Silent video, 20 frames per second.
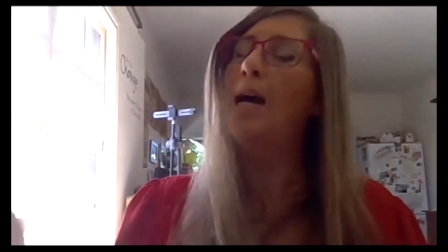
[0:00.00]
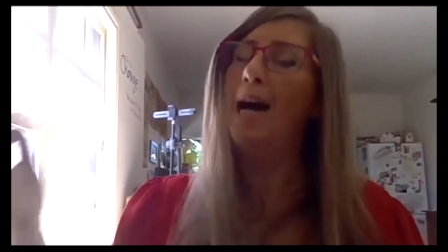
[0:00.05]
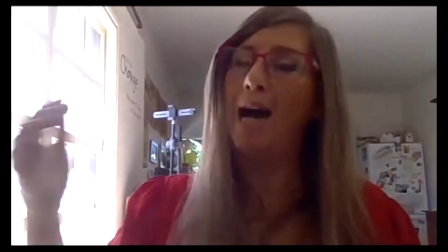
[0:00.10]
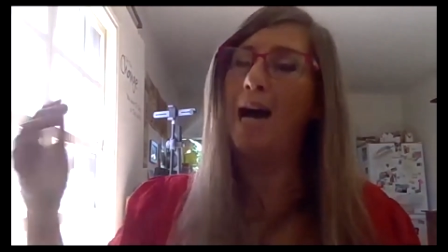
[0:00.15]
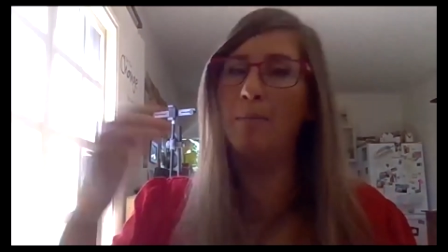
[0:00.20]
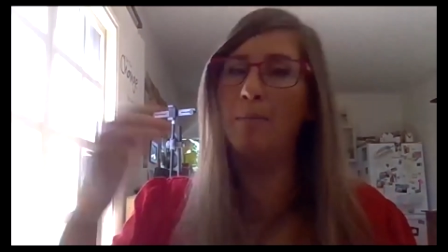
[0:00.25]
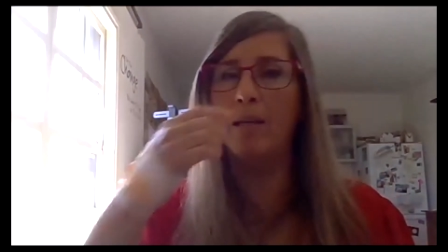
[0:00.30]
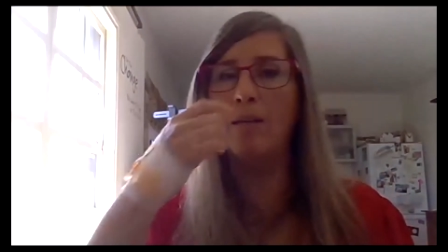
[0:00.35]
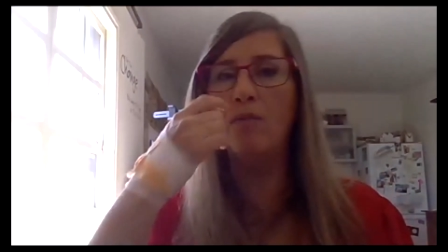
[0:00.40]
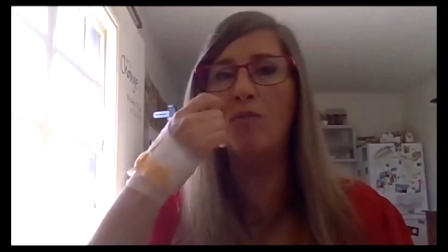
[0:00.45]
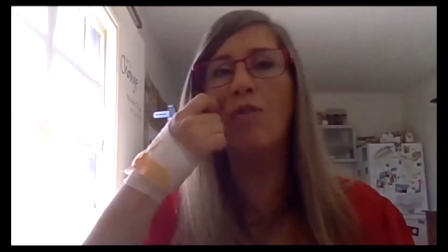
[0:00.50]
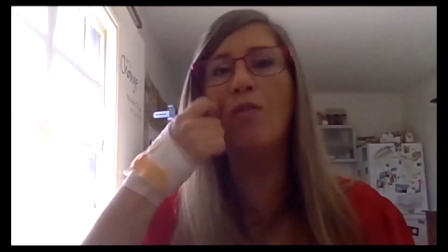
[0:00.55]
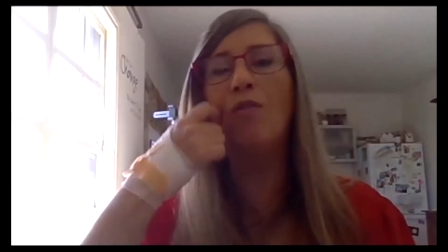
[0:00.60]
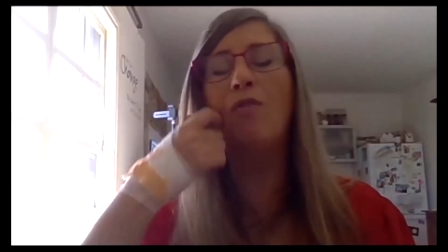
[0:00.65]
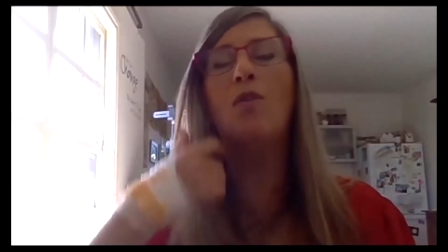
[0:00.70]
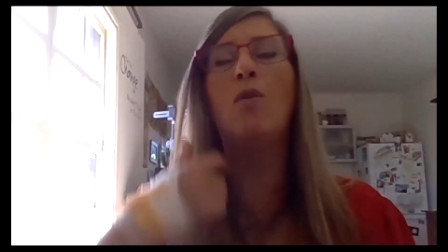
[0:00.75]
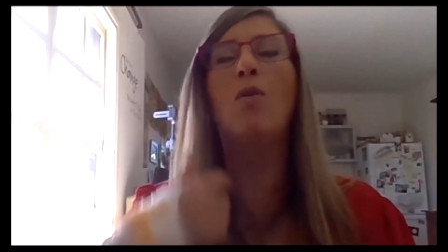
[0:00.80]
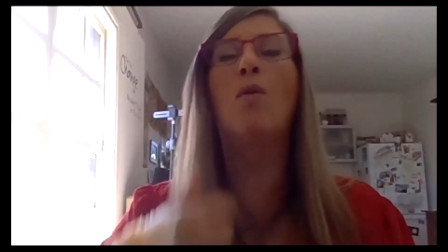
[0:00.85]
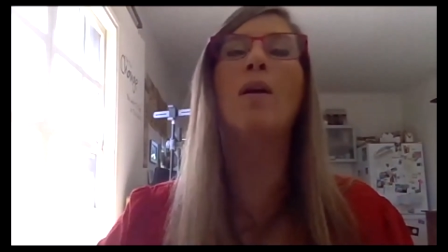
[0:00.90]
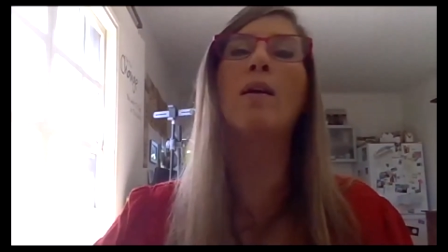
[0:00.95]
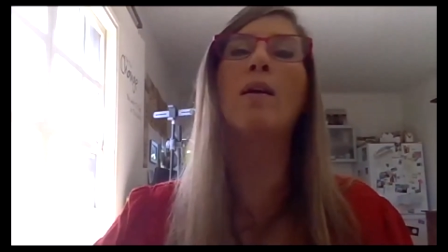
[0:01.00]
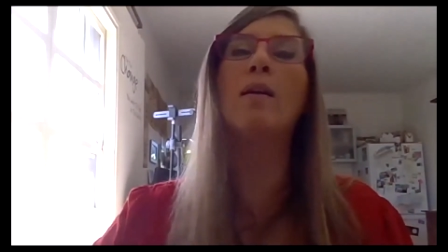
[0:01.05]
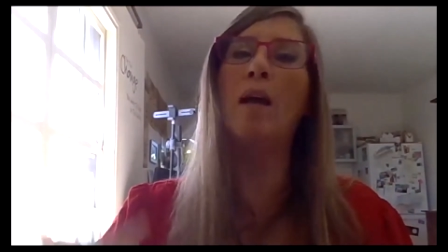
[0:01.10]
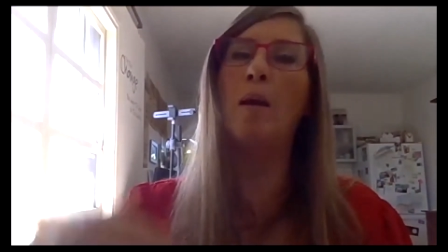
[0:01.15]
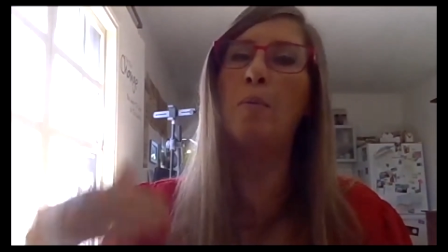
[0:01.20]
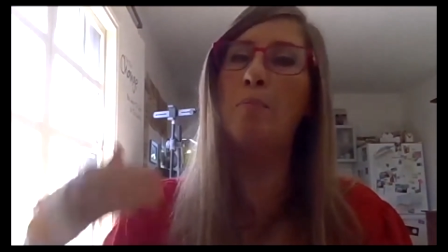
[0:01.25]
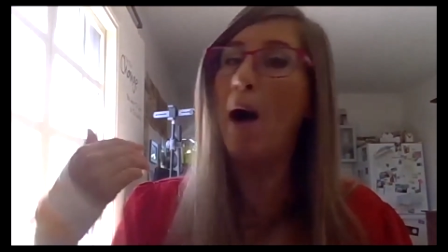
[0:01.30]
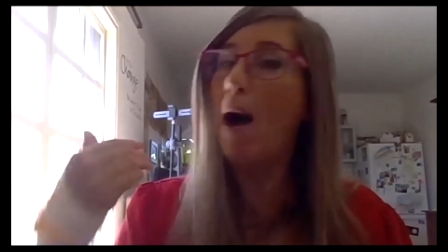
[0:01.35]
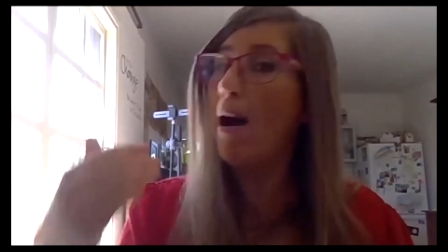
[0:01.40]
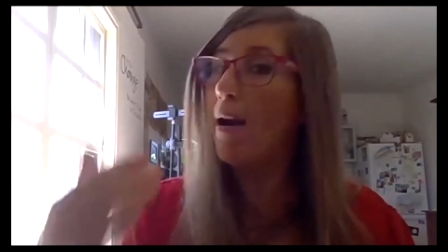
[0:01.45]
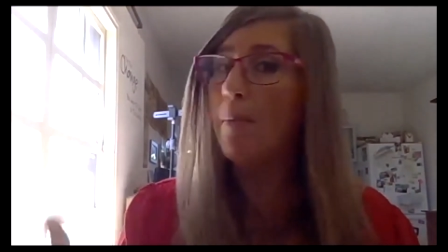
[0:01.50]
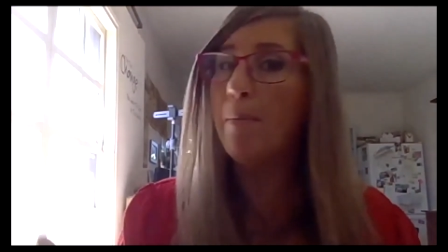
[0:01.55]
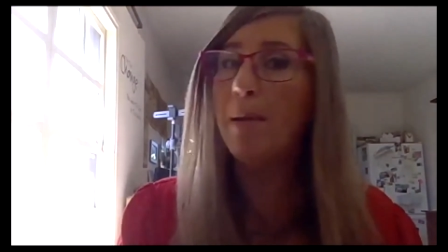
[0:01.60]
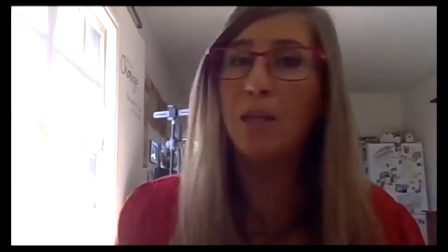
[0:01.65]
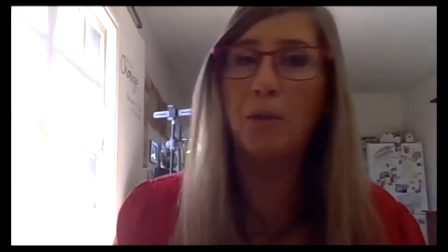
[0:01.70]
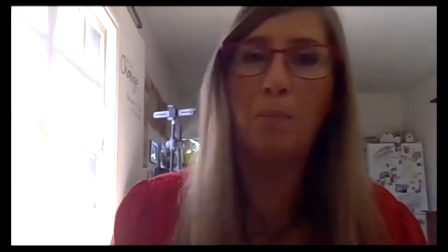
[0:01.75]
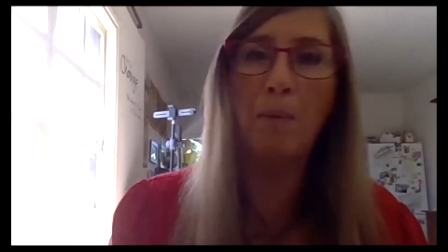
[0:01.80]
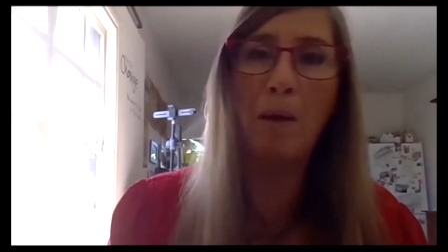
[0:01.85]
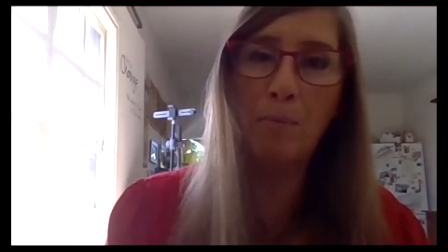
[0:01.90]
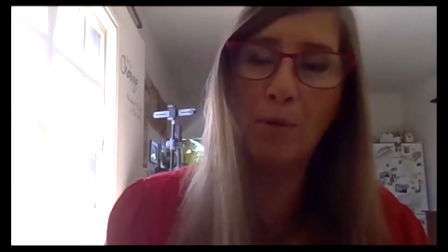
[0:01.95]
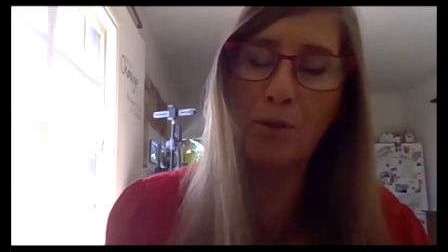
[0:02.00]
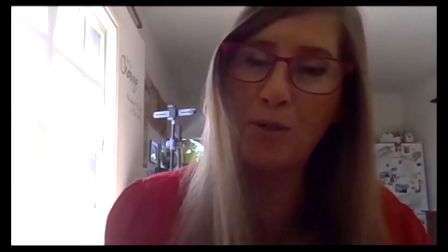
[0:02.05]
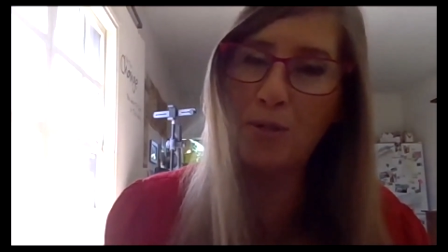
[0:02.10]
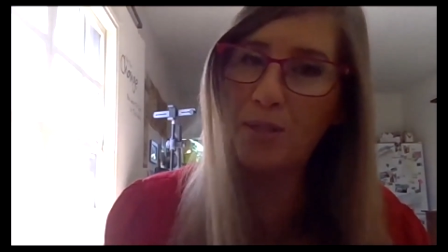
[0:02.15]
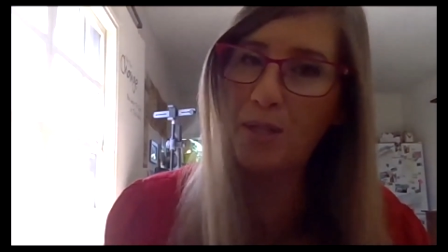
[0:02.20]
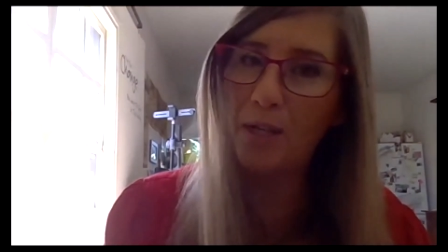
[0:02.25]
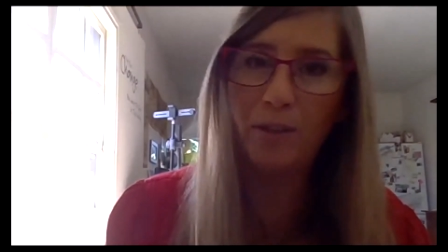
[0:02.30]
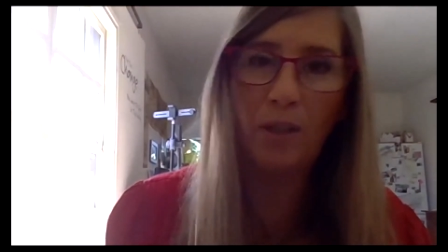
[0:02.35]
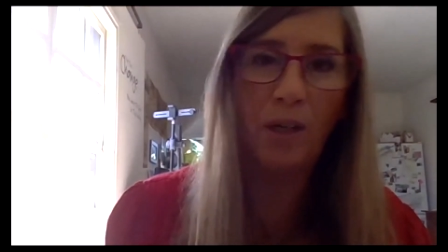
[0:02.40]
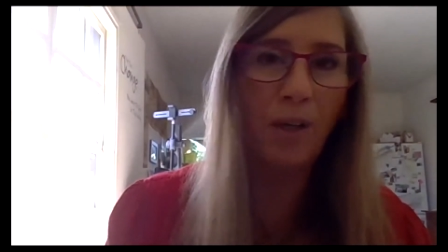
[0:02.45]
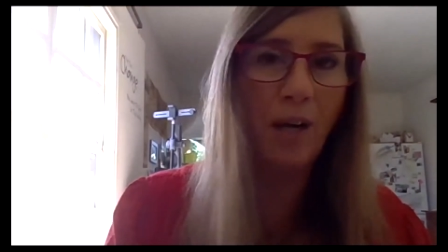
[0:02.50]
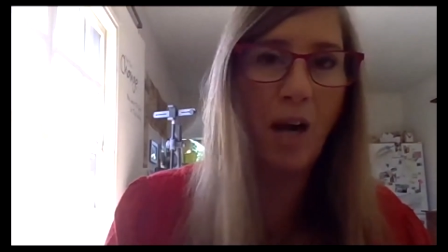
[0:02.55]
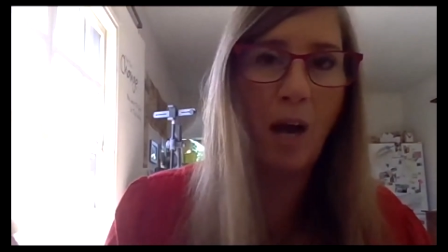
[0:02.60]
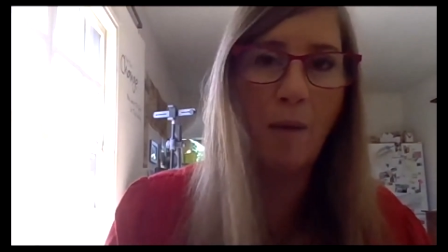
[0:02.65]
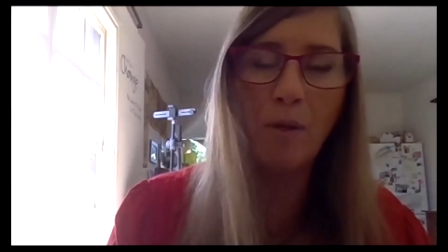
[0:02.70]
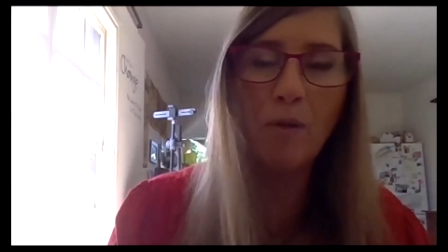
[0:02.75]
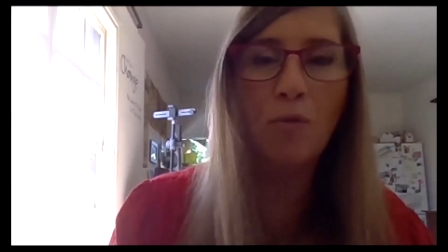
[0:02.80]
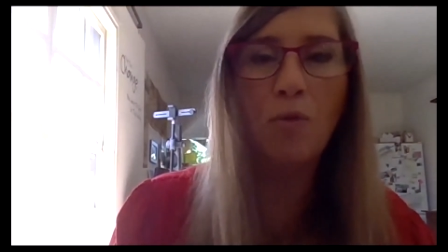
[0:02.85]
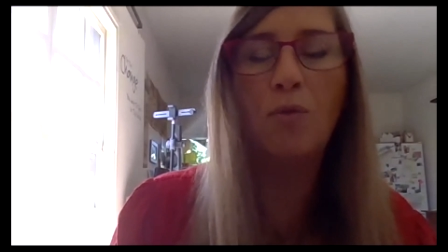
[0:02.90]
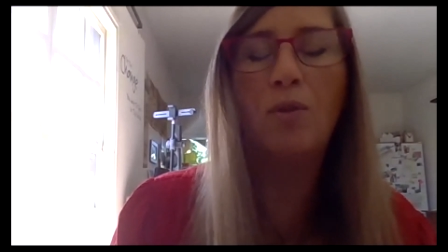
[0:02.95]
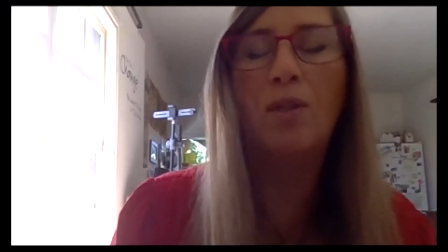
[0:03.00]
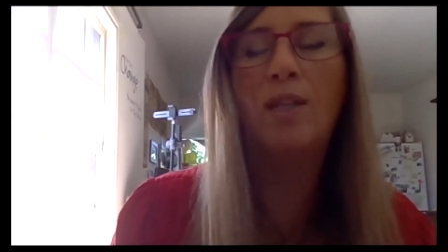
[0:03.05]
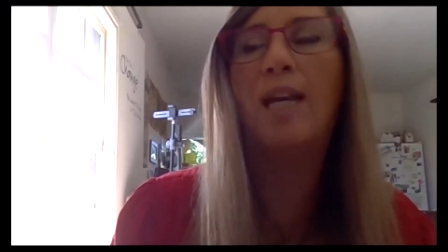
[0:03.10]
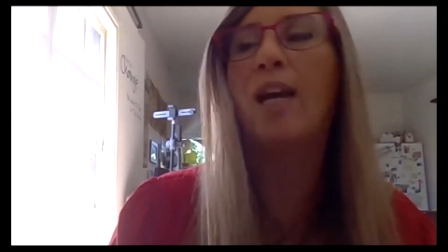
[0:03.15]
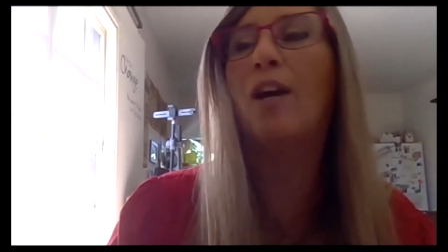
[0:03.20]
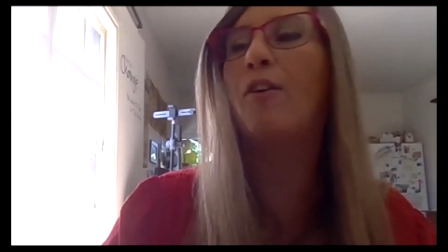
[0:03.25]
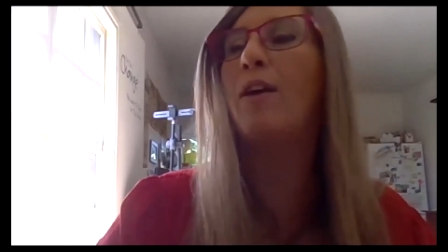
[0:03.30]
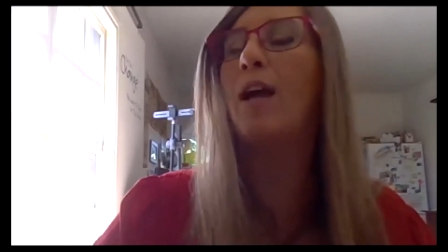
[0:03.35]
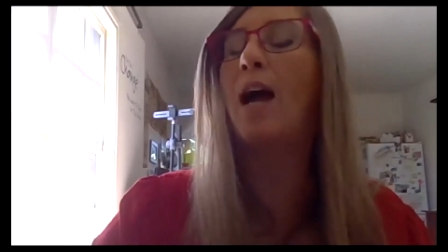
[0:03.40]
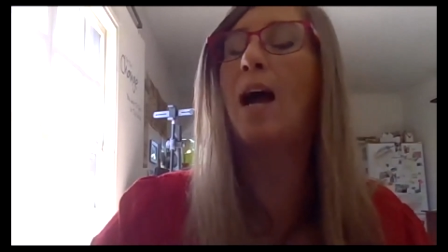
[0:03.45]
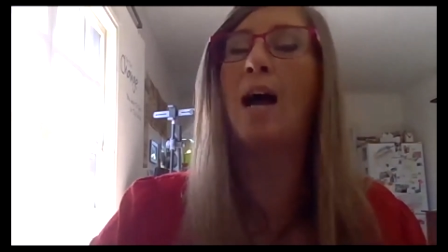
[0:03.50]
I'm interviewing parliament members that are coming to the area.